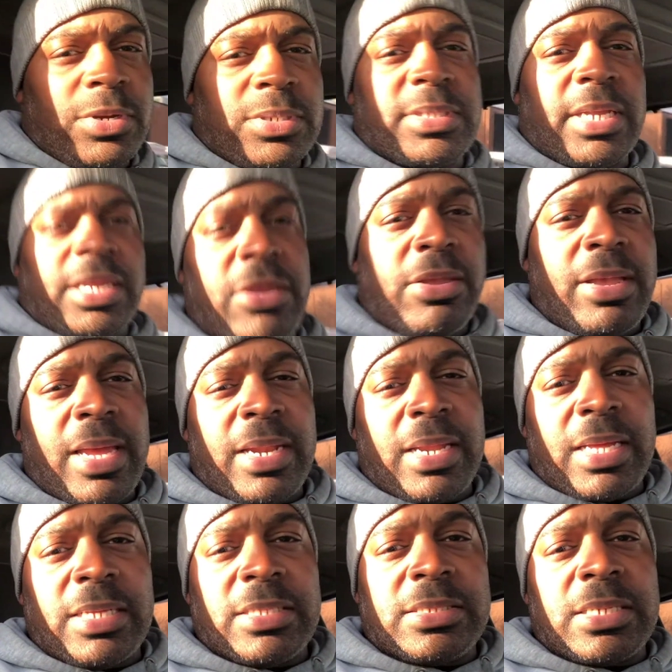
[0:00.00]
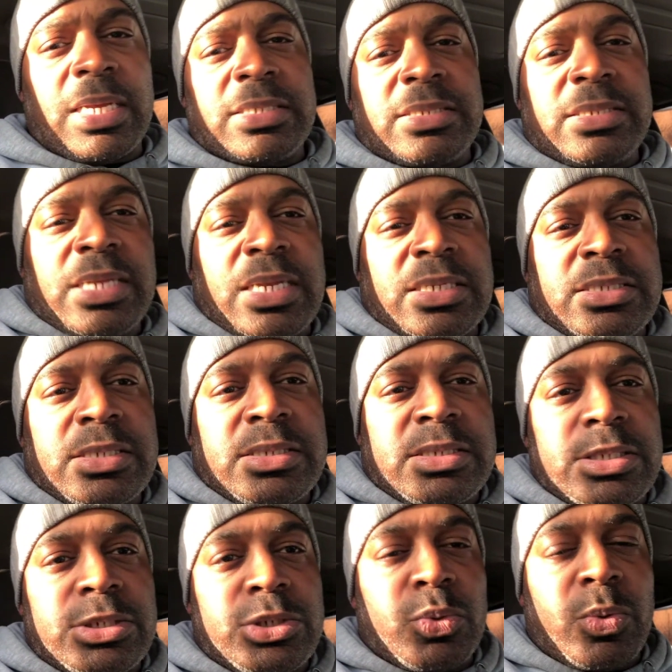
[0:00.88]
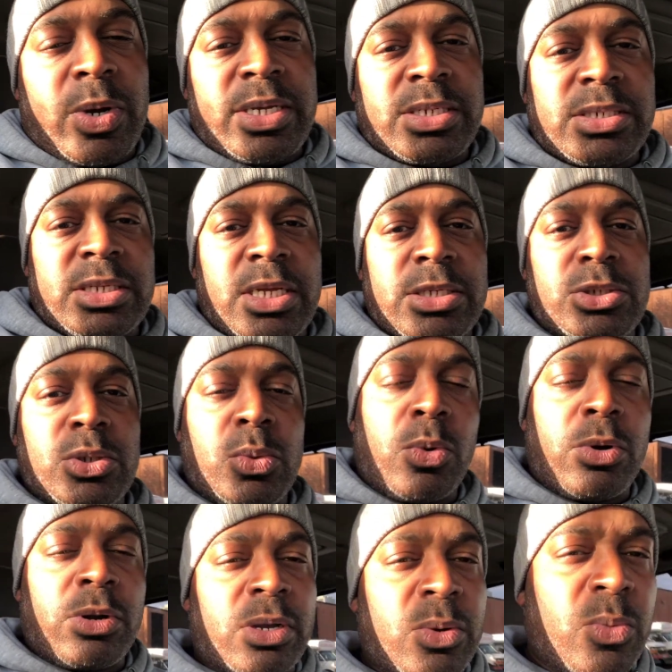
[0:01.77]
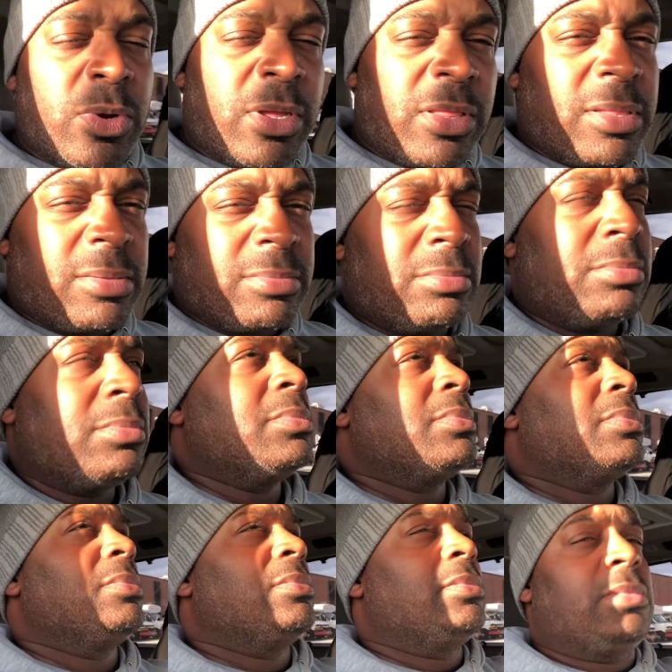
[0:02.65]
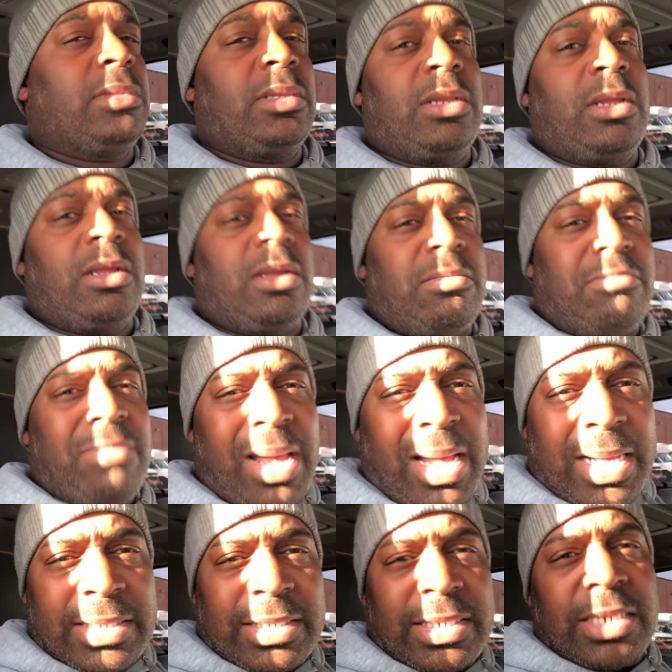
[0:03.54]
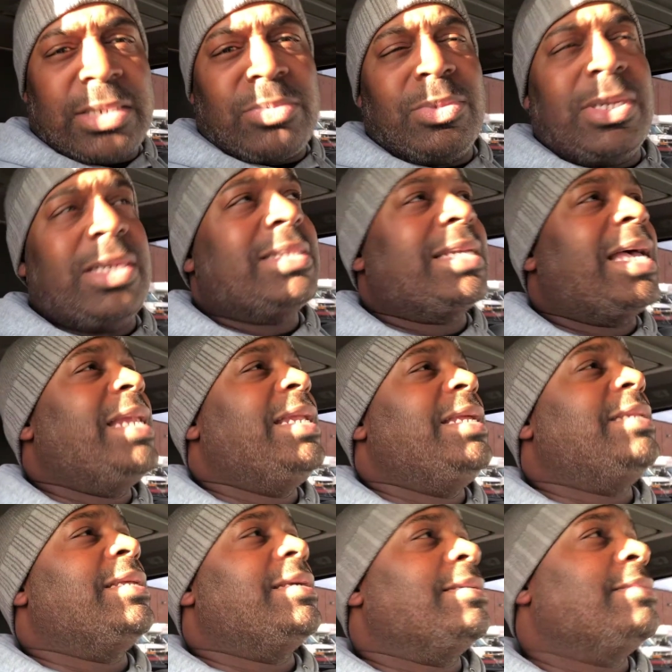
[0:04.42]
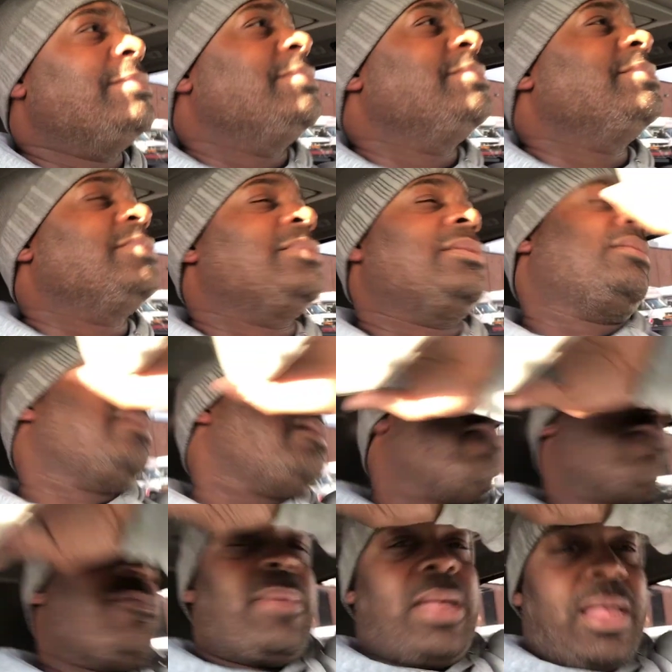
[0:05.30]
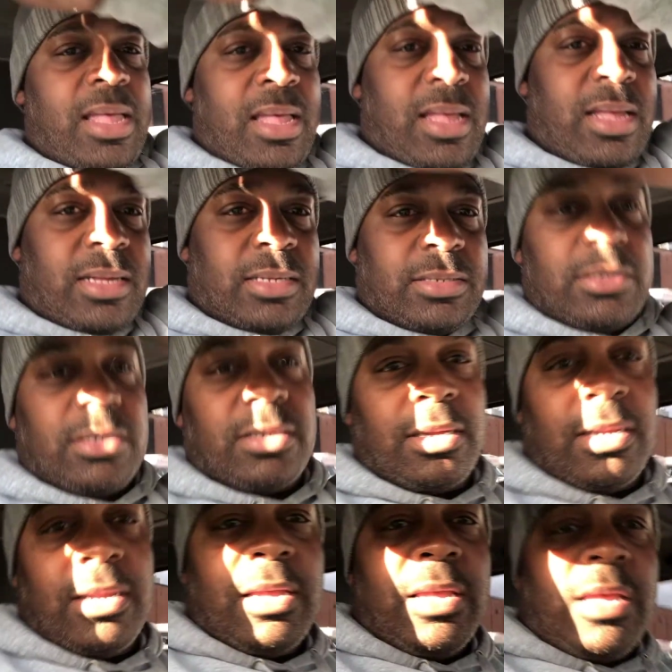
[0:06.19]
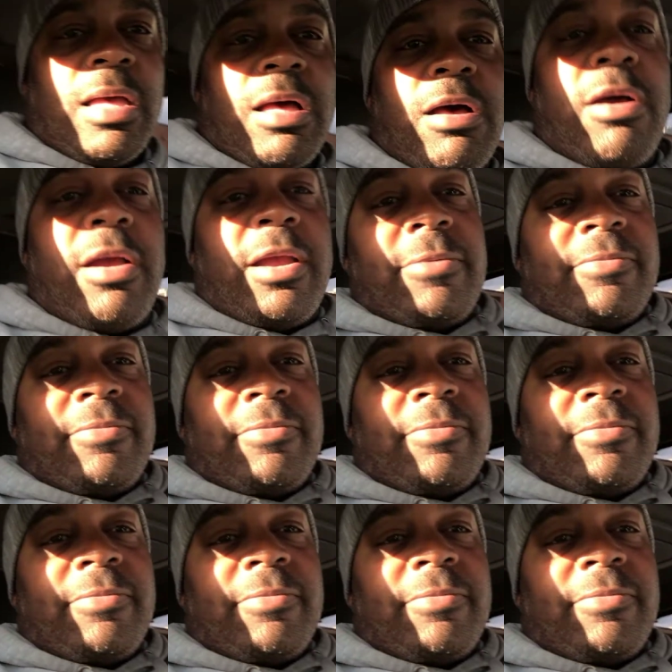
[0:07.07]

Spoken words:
thing you gotta assess the situation that you're working with. And my assessment is I need to cover my eyes. All right.